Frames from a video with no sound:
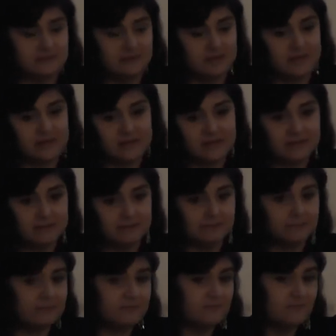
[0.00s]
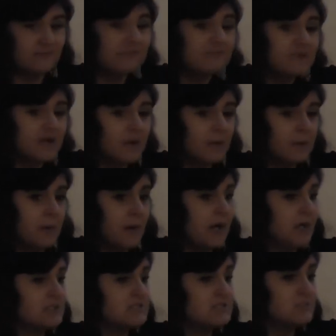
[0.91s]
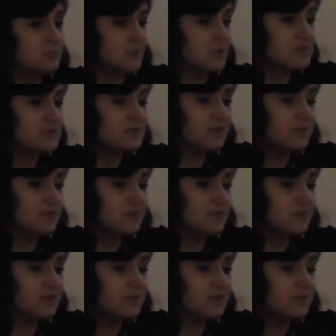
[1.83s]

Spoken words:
Karl Marx's works,